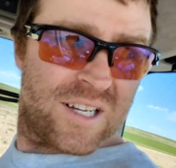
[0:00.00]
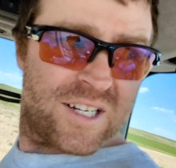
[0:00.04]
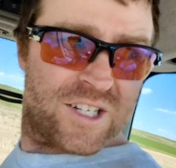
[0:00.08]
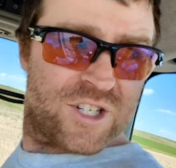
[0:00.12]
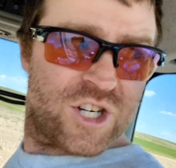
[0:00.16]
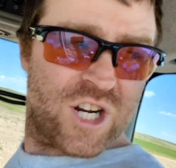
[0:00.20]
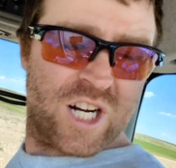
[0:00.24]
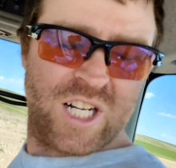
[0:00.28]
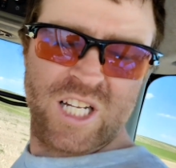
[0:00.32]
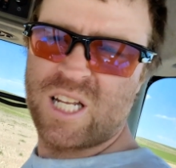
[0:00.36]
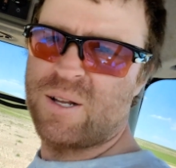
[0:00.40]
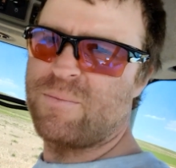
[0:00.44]

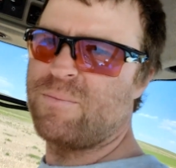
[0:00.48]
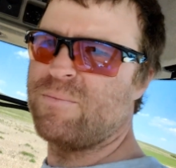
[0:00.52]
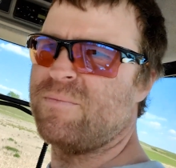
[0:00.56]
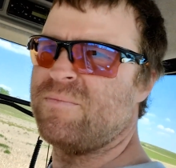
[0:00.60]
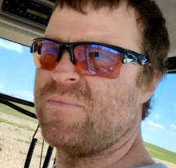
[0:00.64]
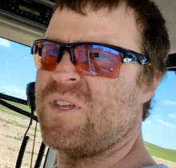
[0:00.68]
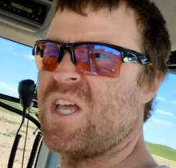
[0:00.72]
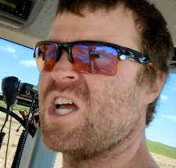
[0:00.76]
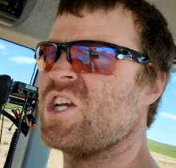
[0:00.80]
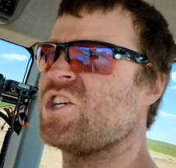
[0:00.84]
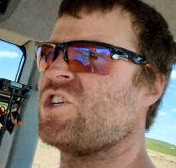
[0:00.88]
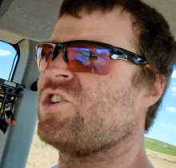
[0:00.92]
Checked them
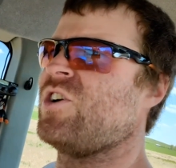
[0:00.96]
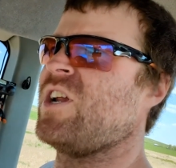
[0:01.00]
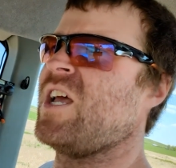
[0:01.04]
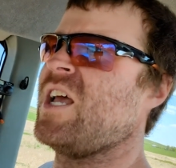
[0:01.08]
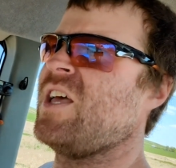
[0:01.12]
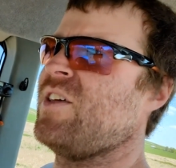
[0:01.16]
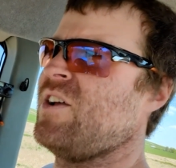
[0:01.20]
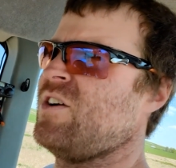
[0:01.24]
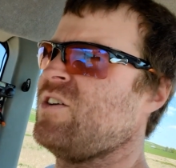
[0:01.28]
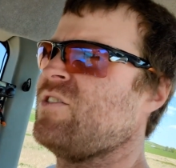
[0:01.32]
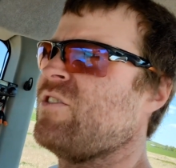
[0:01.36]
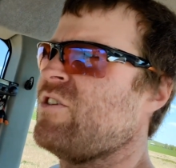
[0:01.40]
yesterday.
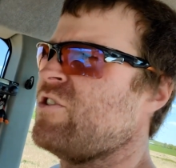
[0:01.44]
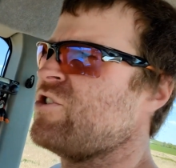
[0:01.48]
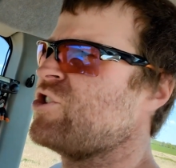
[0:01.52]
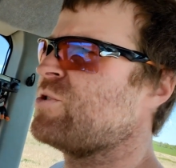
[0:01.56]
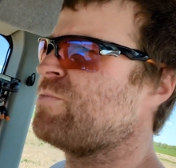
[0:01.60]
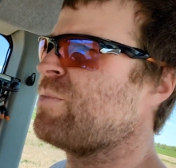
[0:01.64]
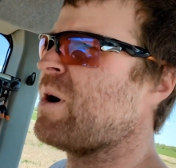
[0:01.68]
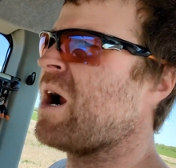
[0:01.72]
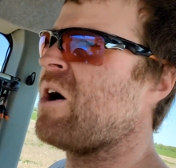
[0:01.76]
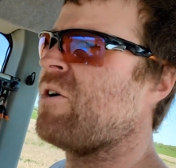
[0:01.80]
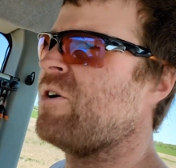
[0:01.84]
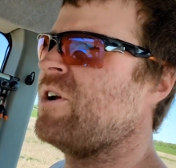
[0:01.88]
They're
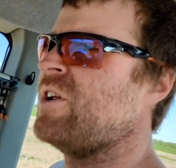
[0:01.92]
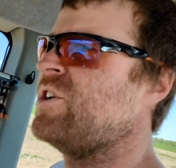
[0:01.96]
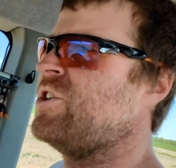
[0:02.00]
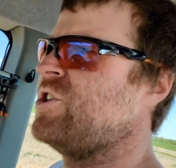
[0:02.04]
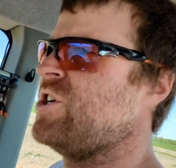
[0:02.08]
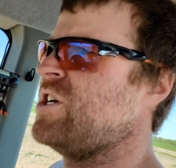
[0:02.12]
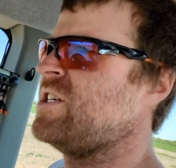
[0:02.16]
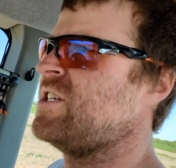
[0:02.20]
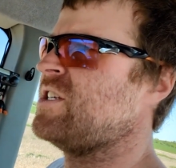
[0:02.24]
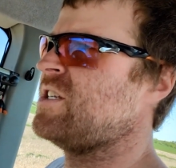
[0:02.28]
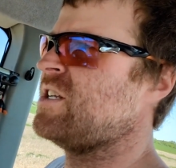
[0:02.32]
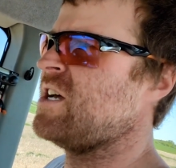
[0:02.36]
sprouting,
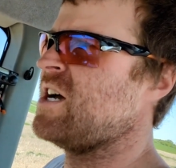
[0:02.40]
just